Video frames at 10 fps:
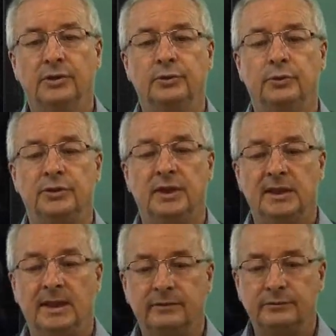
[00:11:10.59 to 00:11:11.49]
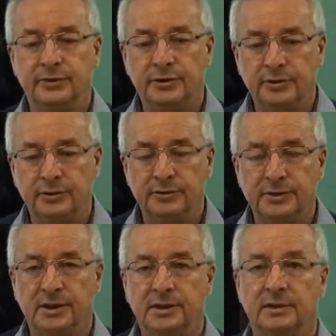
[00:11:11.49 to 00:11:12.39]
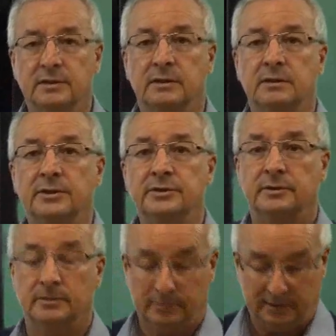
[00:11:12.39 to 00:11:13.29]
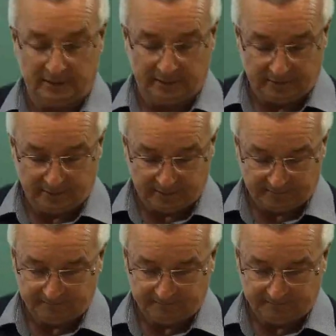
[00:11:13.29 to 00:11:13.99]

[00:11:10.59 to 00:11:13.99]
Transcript: Could I have a return ticket to London, please?